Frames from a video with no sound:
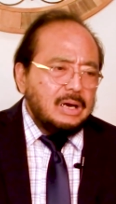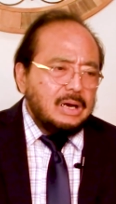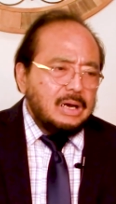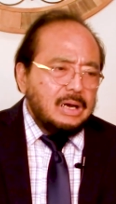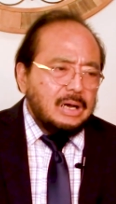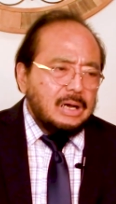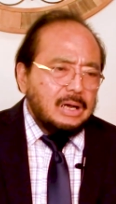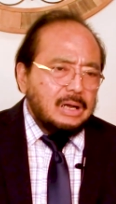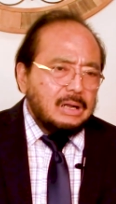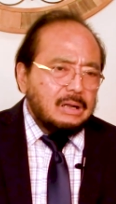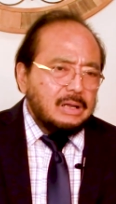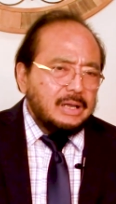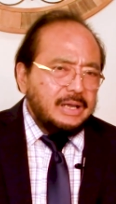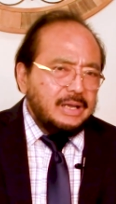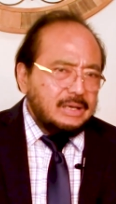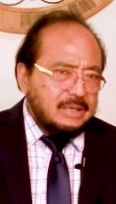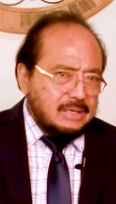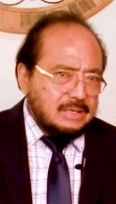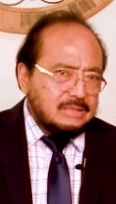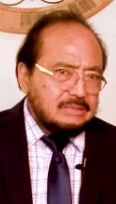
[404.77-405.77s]
uh,
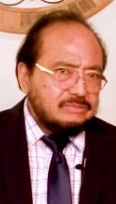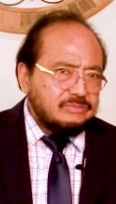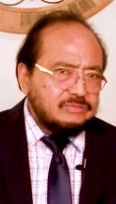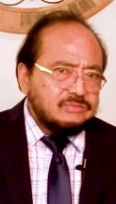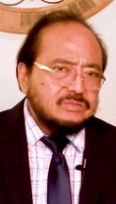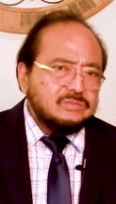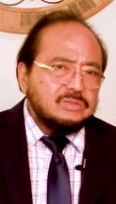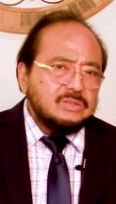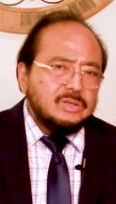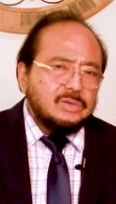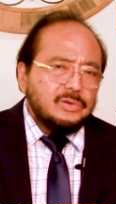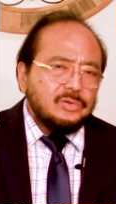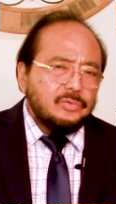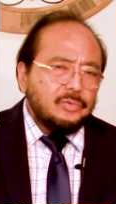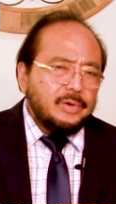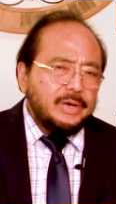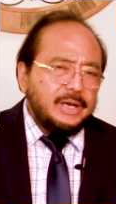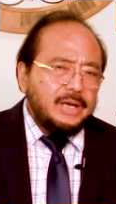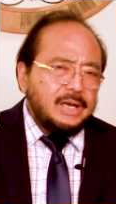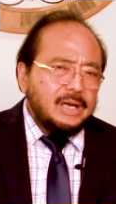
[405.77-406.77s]
enough
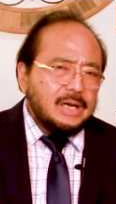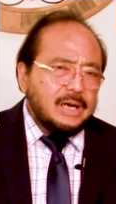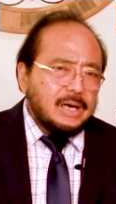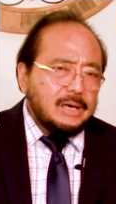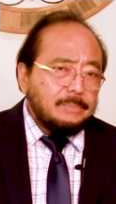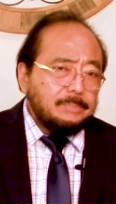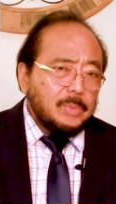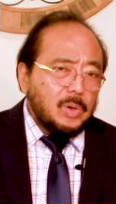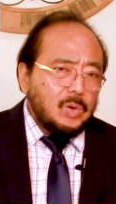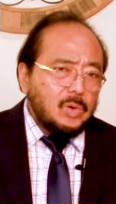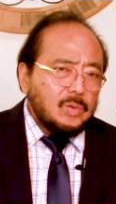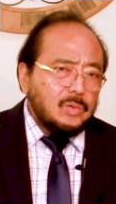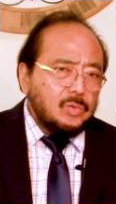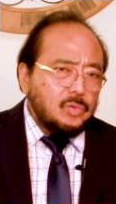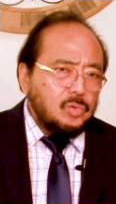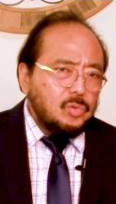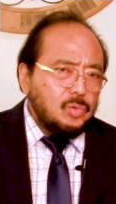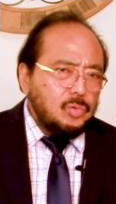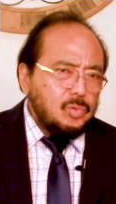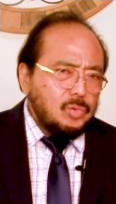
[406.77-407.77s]
reading up on
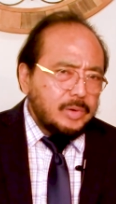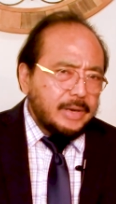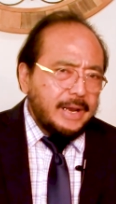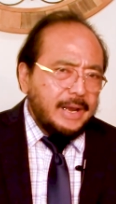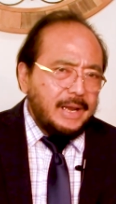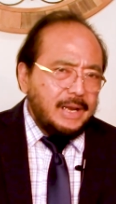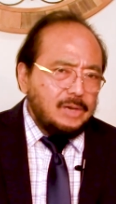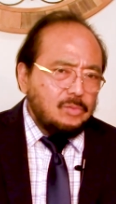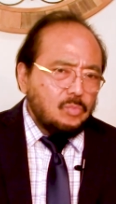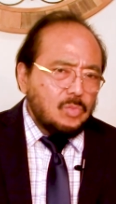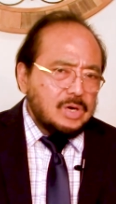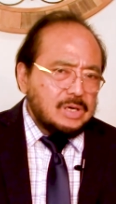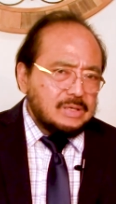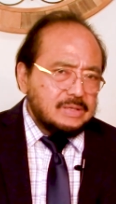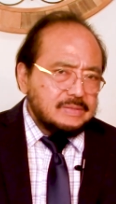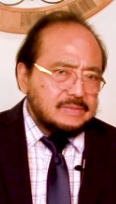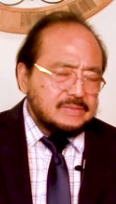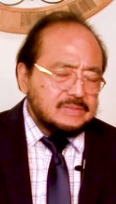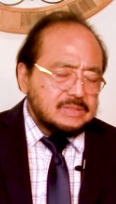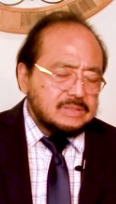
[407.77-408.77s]
who Cain
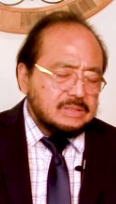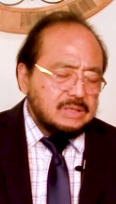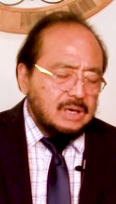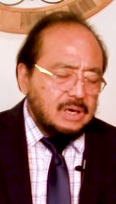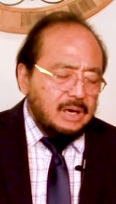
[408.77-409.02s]
was